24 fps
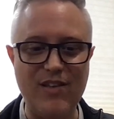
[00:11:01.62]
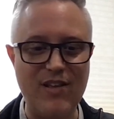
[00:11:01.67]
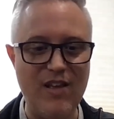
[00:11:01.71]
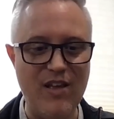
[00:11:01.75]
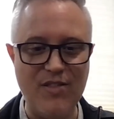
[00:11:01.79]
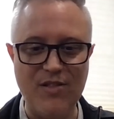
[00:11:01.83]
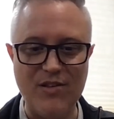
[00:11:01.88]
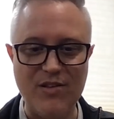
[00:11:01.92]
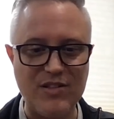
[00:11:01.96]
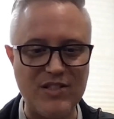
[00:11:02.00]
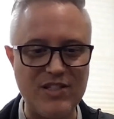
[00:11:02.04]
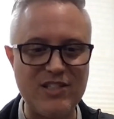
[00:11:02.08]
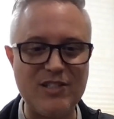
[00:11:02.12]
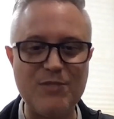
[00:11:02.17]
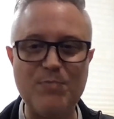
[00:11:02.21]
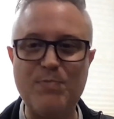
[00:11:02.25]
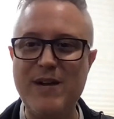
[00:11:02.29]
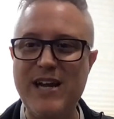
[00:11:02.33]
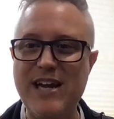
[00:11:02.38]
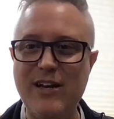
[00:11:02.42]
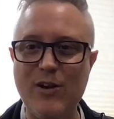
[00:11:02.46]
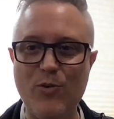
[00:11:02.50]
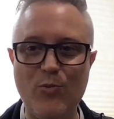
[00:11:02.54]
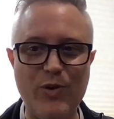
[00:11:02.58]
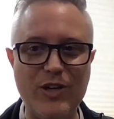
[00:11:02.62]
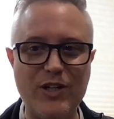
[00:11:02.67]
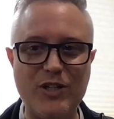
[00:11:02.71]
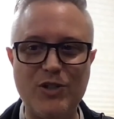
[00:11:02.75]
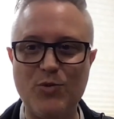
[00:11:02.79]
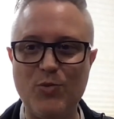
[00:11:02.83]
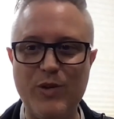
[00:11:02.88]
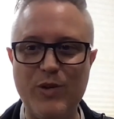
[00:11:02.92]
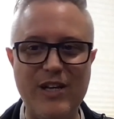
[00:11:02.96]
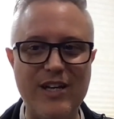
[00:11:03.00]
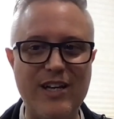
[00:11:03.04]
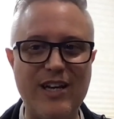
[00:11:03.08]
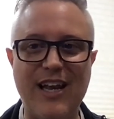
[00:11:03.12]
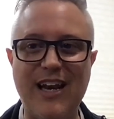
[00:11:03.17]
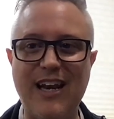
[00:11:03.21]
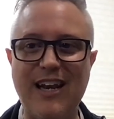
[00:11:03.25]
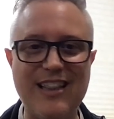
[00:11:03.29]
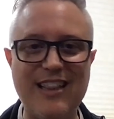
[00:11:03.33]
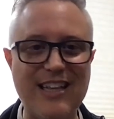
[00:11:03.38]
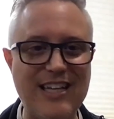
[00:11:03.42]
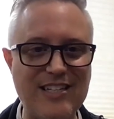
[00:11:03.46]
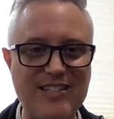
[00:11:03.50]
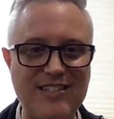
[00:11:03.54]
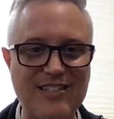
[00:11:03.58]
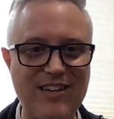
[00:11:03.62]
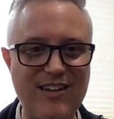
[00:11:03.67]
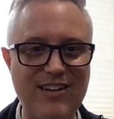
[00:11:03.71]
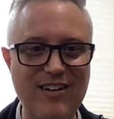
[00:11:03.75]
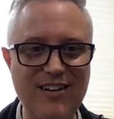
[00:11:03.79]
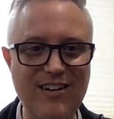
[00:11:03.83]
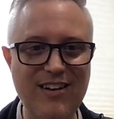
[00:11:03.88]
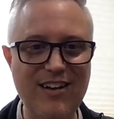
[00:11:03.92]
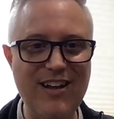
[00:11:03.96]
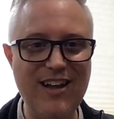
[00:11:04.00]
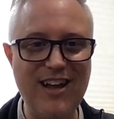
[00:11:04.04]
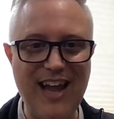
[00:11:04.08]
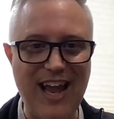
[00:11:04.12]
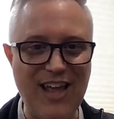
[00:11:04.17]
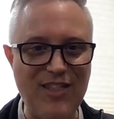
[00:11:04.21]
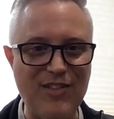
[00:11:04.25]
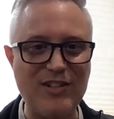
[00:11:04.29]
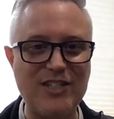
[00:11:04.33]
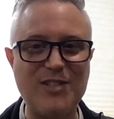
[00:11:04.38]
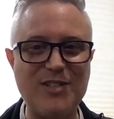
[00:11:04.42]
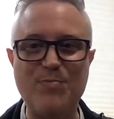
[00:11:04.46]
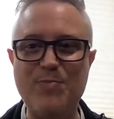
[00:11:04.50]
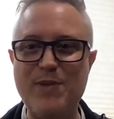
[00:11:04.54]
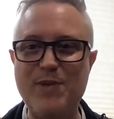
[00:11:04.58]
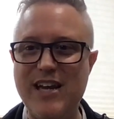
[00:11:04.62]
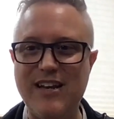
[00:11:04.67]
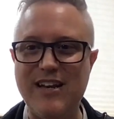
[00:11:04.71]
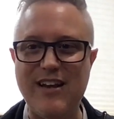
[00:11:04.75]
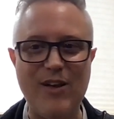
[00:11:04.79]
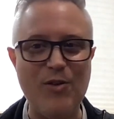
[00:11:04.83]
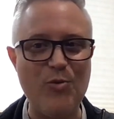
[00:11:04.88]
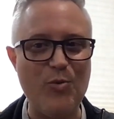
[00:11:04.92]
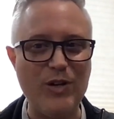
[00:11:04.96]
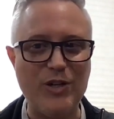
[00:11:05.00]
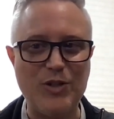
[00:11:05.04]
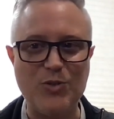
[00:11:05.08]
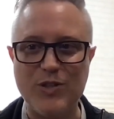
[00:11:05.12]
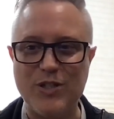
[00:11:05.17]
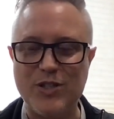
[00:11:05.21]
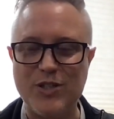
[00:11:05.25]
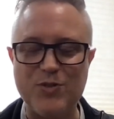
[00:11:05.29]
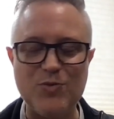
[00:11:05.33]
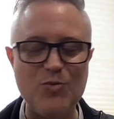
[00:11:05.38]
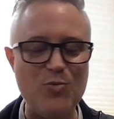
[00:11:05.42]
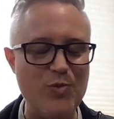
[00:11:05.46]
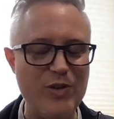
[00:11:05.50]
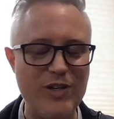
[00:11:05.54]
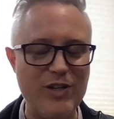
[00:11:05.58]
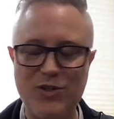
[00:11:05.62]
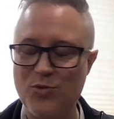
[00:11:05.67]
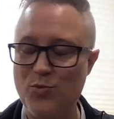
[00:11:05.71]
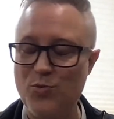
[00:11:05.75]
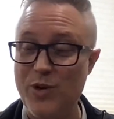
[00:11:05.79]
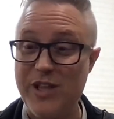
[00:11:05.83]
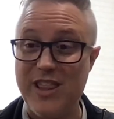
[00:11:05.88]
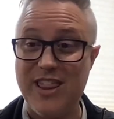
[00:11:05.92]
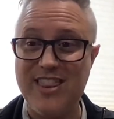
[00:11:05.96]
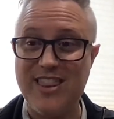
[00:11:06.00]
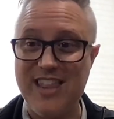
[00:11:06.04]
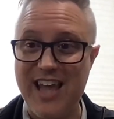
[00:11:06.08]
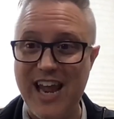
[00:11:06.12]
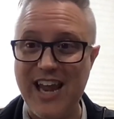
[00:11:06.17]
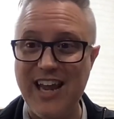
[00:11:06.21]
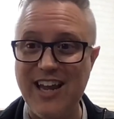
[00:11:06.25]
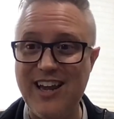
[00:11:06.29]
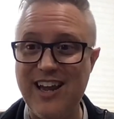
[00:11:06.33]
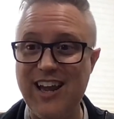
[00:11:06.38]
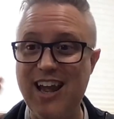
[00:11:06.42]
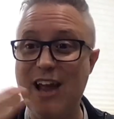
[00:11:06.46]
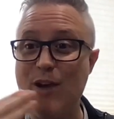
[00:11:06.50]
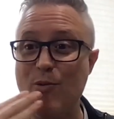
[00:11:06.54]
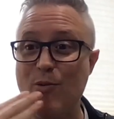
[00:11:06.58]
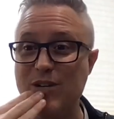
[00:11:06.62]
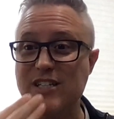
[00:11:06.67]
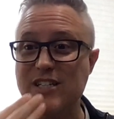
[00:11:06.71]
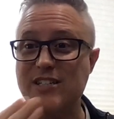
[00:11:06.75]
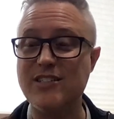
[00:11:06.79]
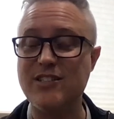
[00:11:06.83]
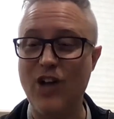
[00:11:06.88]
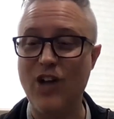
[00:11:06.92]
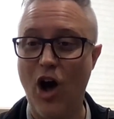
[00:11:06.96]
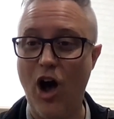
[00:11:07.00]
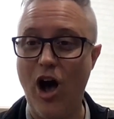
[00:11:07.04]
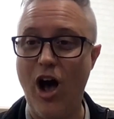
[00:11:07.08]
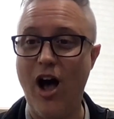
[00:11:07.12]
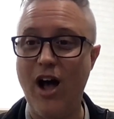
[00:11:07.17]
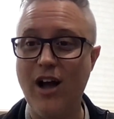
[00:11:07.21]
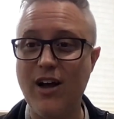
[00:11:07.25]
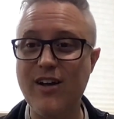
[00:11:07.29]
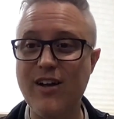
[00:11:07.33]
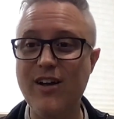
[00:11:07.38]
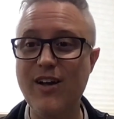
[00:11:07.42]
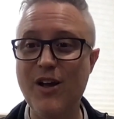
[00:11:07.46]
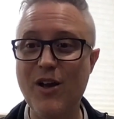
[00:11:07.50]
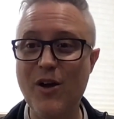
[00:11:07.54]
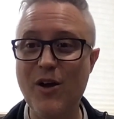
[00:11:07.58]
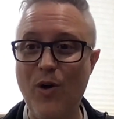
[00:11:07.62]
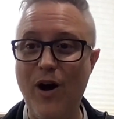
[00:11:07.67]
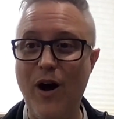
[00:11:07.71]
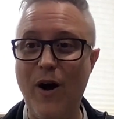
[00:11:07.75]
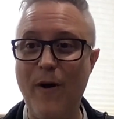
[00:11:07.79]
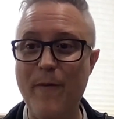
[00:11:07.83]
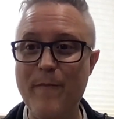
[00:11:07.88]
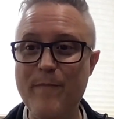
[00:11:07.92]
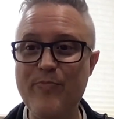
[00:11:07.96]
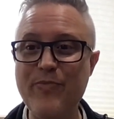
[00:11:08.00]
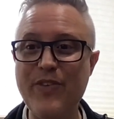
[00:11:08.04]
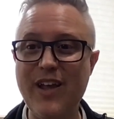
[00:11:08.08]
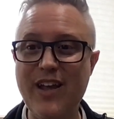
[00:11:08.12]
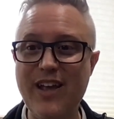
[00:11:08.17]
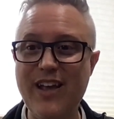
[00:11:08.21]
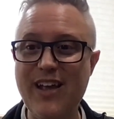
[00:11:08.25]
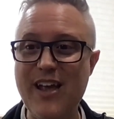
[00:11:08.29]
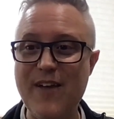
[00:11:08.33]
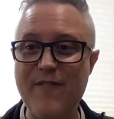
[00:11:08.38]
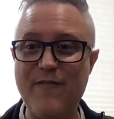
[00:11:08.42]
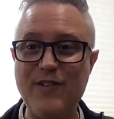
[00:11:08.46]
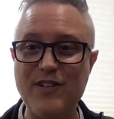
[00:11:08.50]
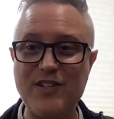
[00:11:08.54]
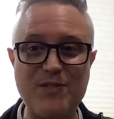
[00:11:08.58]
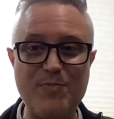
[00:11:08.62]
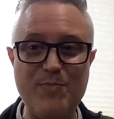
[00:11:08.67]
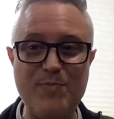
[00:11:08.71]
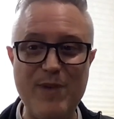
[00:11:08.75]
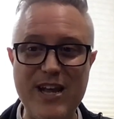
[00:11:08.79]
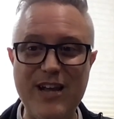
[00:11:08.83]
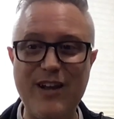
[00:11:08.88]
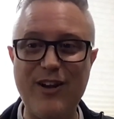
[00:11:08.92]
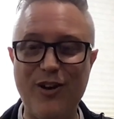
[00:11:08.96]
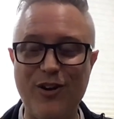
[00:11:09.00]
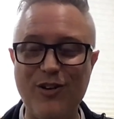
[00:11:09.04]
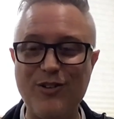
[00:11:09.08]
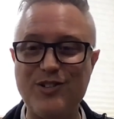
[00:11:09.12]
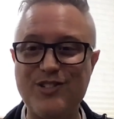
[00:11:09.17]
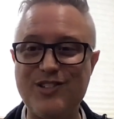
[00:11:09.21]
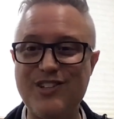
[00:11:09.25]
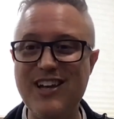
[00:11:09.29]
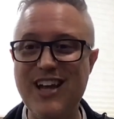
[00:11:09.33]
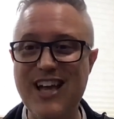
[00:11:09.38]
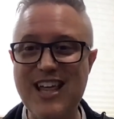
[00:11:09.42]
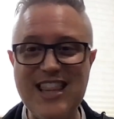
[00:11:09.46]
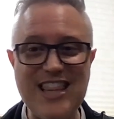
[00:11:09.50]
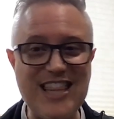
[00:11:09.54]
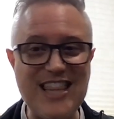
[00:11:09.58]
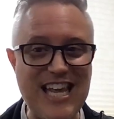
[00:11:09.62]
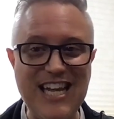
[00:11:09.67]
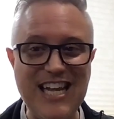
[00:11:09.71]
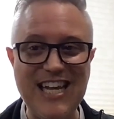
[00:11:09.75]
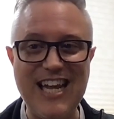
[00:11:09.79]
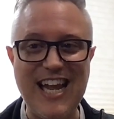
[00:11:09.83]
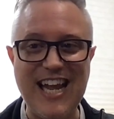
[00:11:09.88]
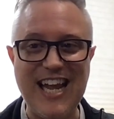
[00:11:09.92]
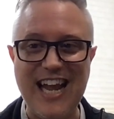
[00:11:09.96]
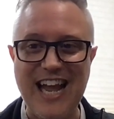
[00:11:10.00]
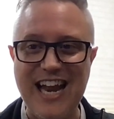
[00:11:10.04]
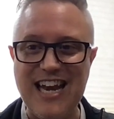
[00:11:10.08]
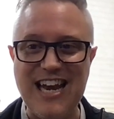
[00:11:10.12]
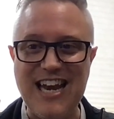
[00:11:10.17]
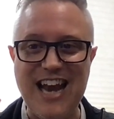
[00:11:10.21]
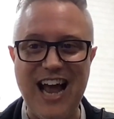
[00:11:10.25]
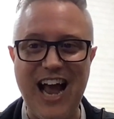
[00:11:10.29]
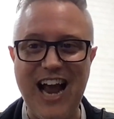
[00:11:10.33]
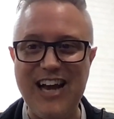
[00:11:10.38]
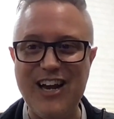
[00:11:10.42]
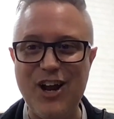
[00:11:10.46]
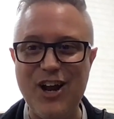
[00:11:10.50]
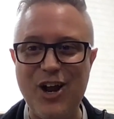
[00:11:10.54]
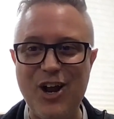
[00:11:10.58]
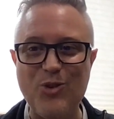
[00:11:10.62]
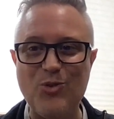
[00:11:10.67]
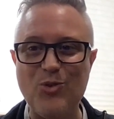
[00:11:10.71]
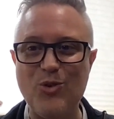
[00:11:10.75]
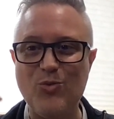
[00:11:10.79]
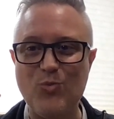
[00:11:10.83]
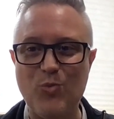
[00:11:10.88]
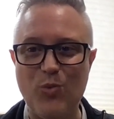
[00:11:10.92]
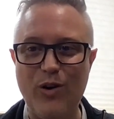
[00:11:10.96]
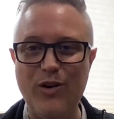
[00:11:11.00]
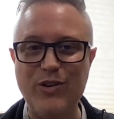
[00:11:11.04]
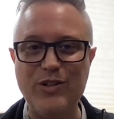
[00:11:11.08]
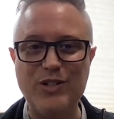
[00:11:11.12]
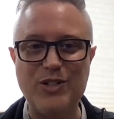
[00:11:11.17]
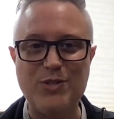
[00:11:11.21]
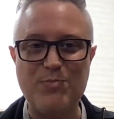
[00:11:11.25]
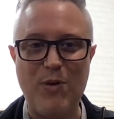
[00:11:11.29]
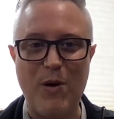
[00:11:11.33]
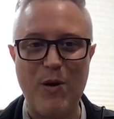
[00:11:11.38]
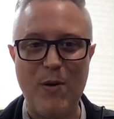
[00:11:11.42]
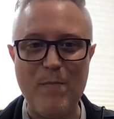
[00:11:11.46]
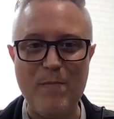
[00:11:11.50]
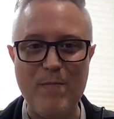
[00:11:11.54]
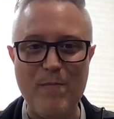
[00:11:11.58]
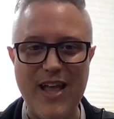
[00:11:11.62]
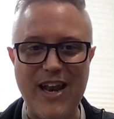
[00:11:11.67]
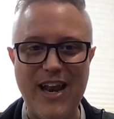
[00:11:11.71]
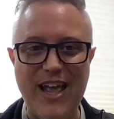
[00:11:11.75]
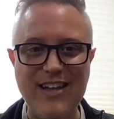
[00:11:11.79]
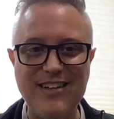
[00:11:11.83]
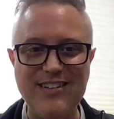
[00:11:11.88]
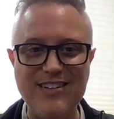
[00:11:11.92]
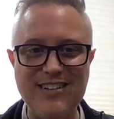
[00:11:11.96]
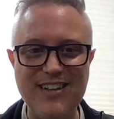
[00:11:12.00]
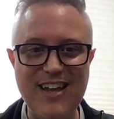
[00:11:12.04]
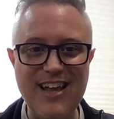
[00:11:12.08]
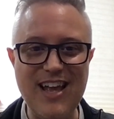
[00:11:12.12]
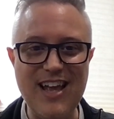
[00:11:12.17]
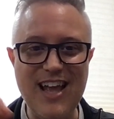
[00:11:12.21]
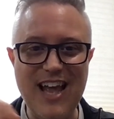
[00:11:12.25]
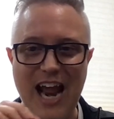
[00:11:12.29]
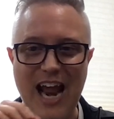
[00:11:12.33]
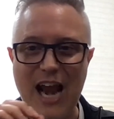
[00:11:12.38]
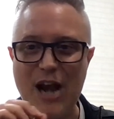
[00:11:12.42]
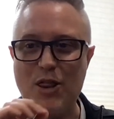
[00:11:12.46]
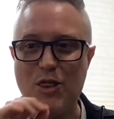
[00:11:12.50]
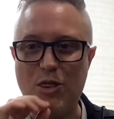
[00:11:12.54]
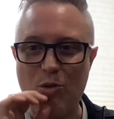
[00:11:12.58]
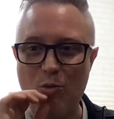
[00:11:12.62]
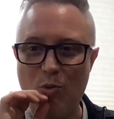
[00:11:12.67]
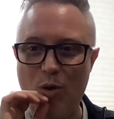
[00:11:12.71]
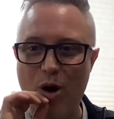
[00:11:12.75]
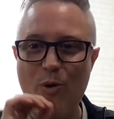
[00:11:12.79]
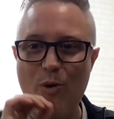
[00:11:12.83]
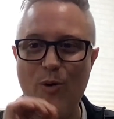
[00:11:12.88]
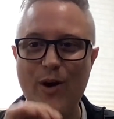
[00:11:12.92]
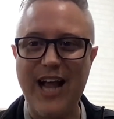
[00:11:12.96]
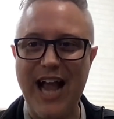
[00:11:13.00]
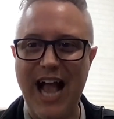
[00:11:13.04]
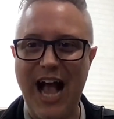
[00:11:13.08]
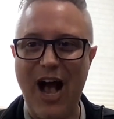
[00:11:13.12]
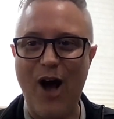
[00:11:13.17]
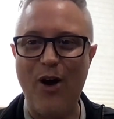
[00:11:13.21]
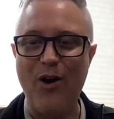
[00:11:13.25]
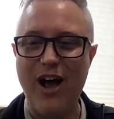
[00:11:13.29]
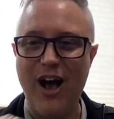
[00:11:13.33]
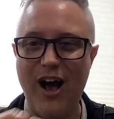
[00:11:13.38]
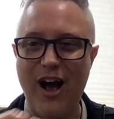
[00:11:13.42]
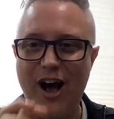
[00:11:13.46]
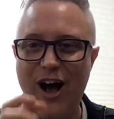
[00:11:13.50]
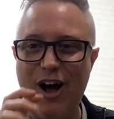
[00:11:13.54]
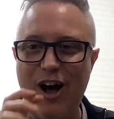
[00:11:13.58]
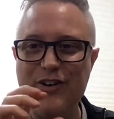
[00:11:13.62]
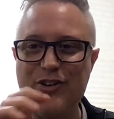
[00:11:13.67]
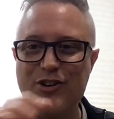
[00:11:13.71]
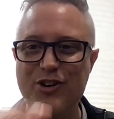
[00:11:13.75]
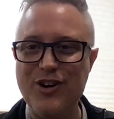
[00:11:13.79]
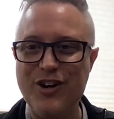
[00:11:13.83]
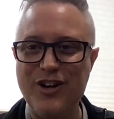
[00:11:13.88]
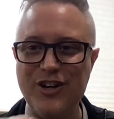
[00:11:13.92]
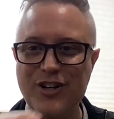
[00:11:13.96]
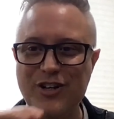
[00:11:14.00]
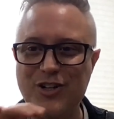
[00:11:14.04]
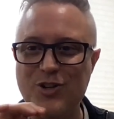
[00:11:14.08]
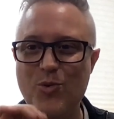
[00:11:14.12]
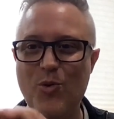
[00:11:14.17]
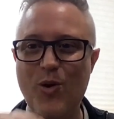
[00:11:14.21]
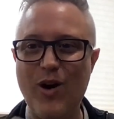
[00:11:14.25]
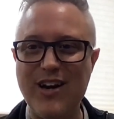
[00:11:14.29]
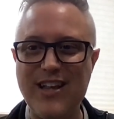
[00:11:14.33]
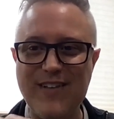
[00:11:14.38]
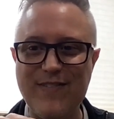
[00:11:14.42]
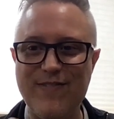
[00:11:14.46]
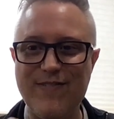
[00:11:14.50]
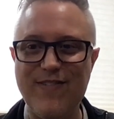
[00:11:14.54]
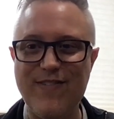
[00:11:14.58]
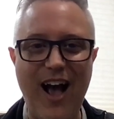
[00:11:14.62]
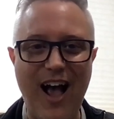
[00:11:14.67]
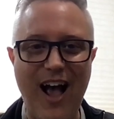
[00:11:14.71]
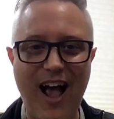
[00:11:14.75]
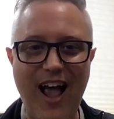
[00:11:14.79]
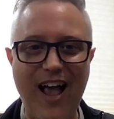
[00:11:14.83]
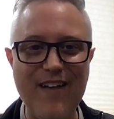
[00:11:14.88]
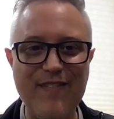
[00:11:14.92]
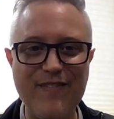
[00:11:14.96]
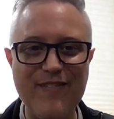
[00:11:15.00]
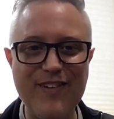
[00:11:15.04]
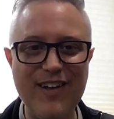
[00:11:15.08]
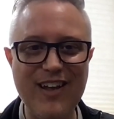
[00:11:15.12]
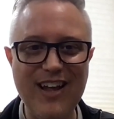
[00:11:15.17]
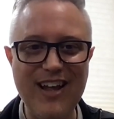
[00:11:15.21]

the speed at which we can listen and the speed at which was, which we think and we talk. Well, if a speaker's thinking at 900 words per minute and throwing out 125